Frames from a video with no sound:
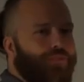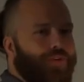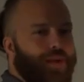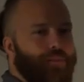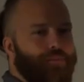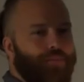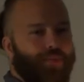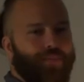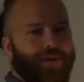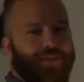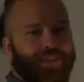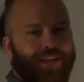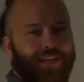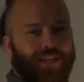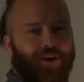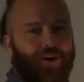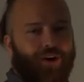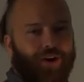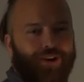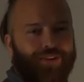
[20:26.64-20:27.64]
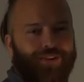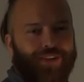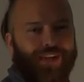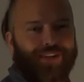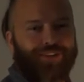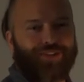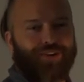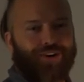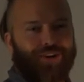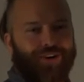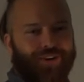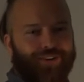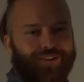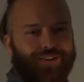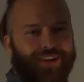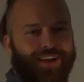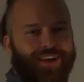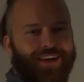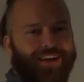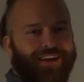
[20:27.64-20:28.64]
implementing the
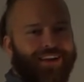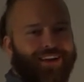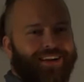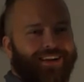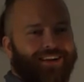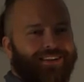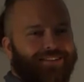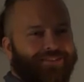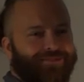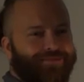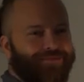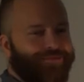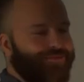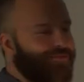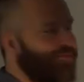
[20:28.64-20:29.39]
architecture eh,